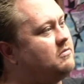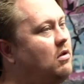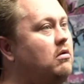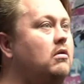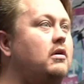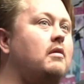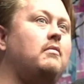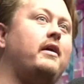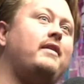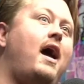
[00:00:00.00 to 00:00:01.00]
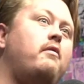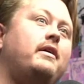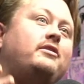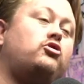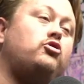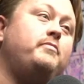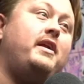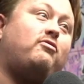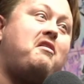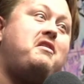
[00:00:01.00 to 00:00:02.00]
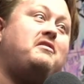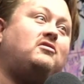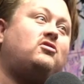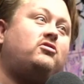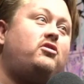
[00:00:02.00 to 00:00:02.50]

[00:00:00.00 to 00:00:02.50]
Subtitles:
And I'm like, that's too many things to do.